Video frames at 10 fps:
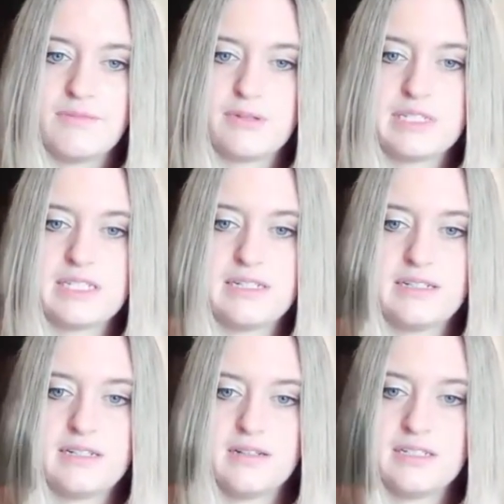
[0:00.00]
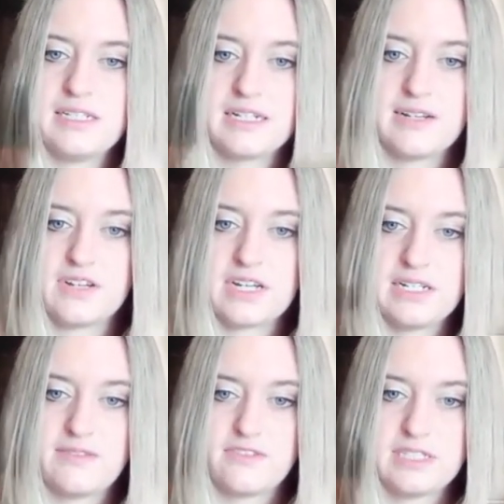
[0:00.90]
there was a significant
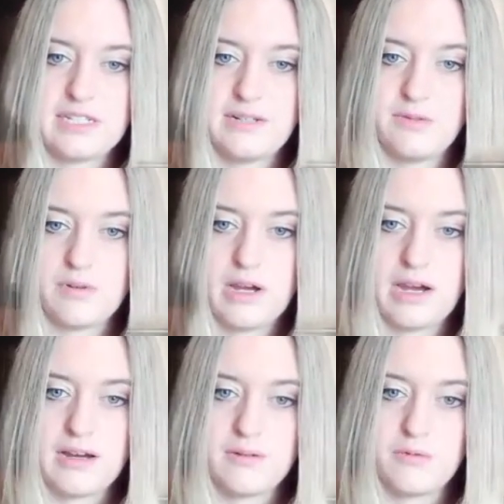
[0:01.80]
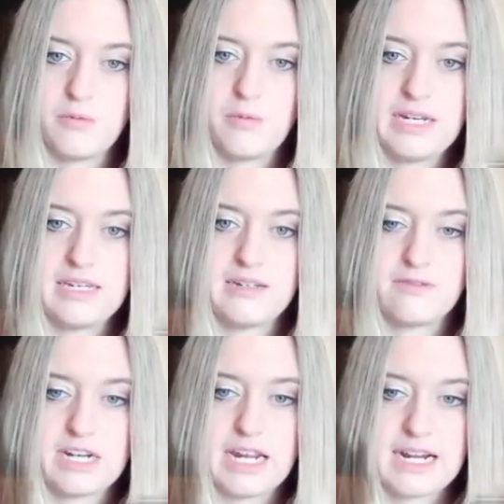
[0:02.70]
difference in waking
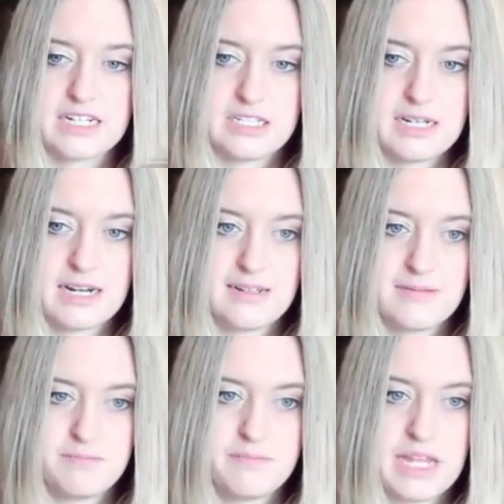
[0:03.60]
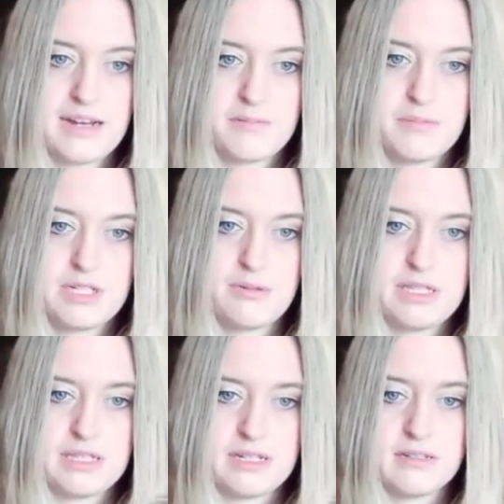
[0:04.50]
reaction time
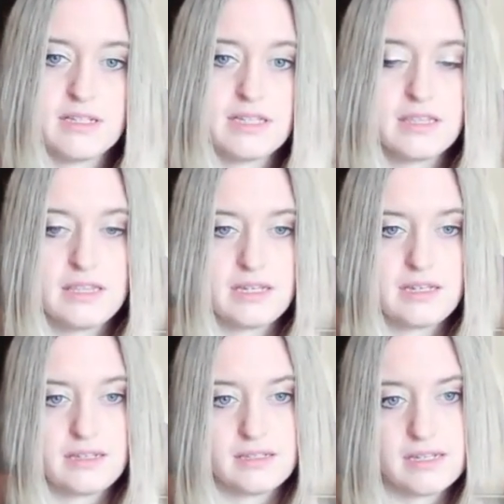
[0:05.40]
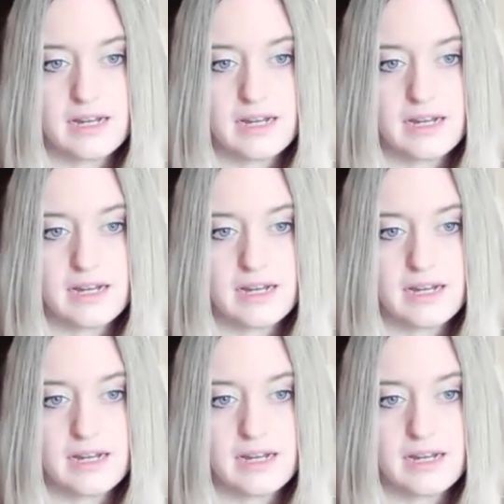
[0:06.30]
between the